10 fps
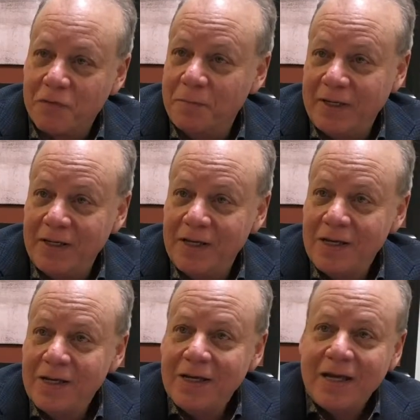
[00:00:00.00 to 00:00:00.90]
from me,
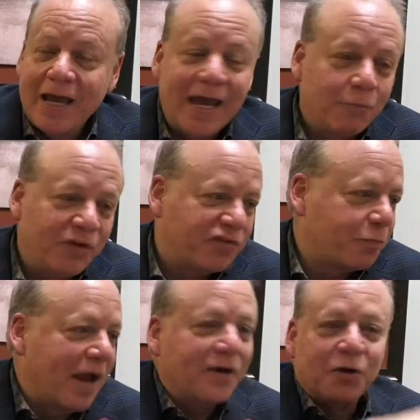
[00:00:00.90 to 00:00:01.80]
right? And we
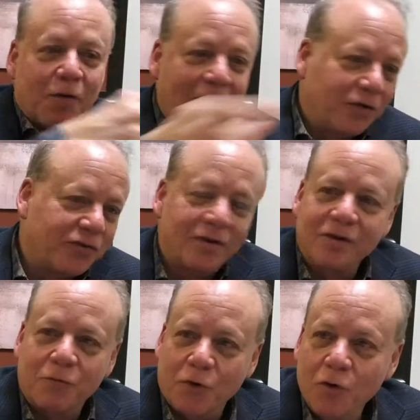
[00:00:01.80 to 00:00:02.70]
spread it around to
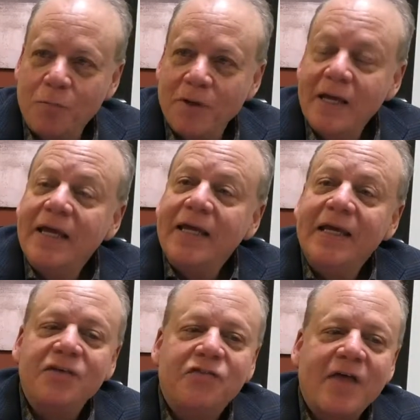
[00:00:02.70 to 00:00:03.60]
the group
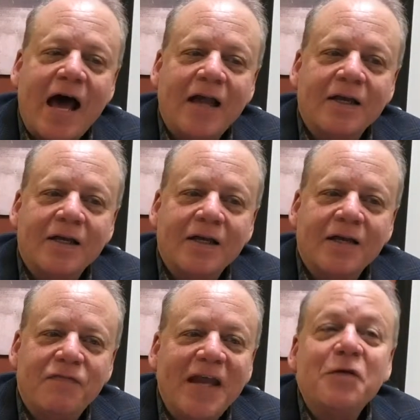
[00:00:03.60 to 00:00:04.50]
is that
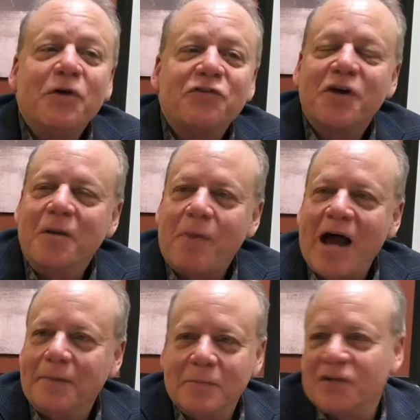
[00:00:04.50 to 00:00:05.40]
if anyone's going to
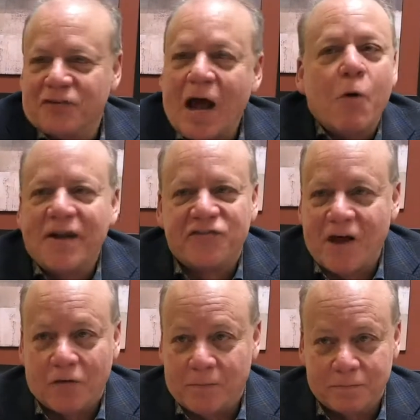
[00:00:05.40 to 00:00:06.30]
buy them, listen, I want to
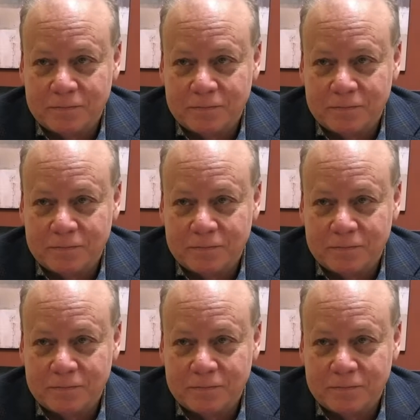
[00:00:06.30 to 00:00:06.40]
sell them.